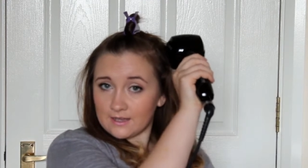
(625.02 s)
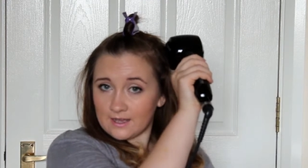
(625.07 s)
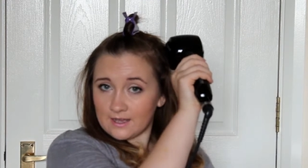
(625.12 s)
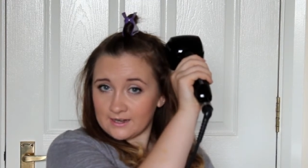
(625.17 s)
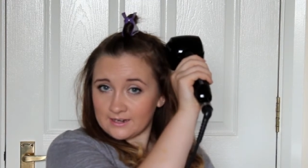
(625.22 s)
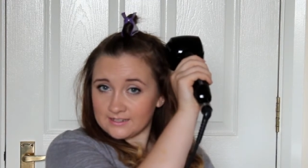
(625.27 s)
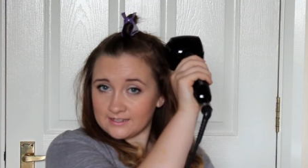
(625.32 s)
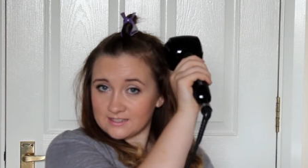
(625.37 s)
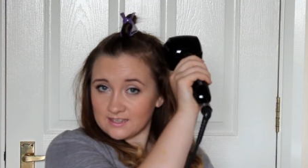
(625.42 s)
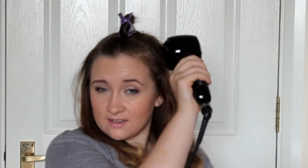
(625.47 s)

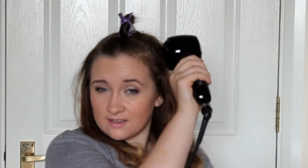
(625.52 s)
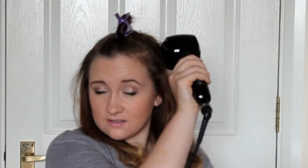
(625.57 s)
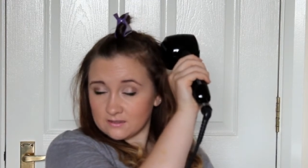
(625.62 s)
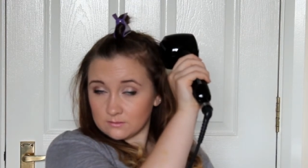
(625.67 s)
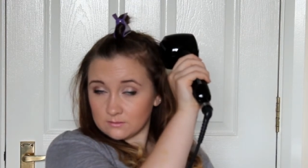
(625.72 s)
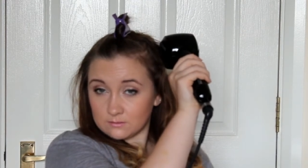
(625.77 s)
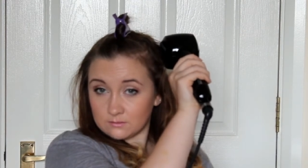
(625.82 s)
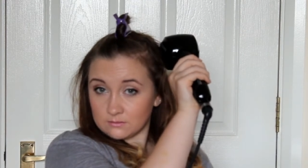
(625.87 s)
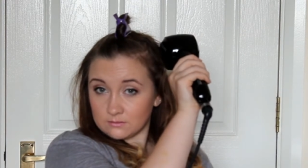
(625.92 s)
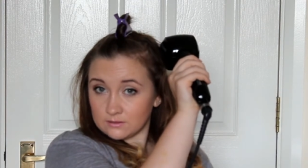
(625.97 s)
and it does
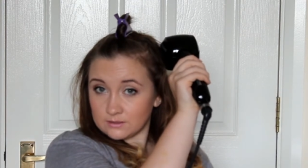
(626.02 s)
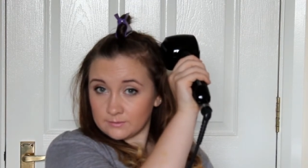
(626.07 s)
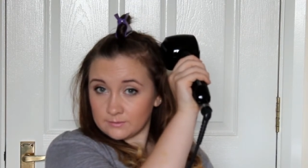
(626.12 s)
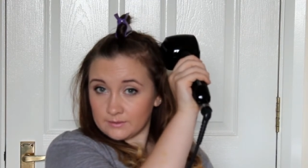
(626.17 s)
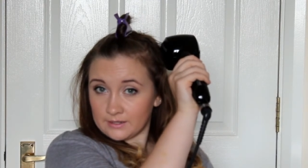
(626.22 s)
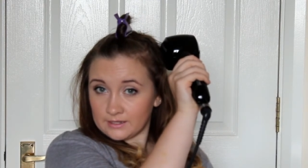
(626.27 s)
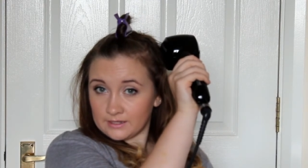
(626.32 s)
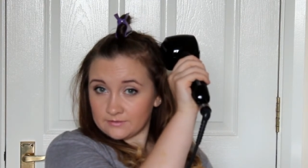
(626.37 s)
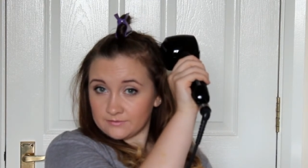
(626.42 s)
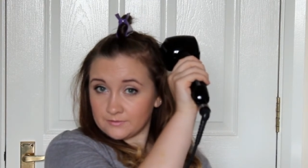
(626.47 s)
all of the
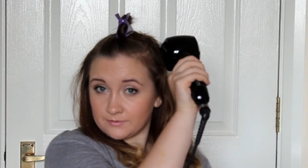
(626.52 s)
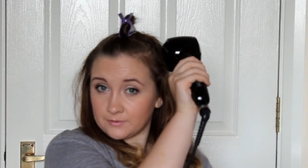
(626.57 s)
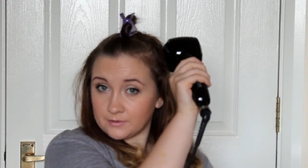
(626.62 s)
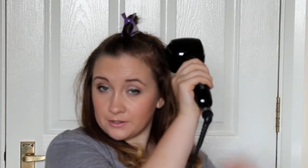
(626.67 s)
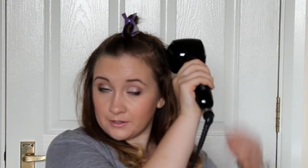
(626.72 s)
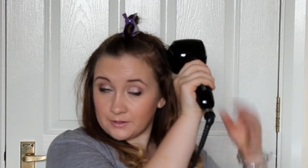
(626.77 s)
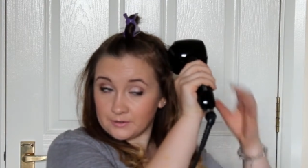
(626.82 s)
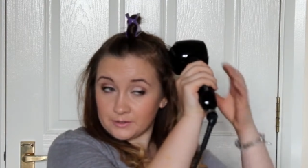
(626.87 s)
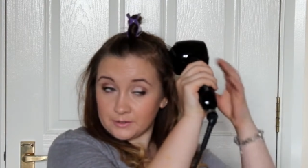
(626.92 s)
work for you.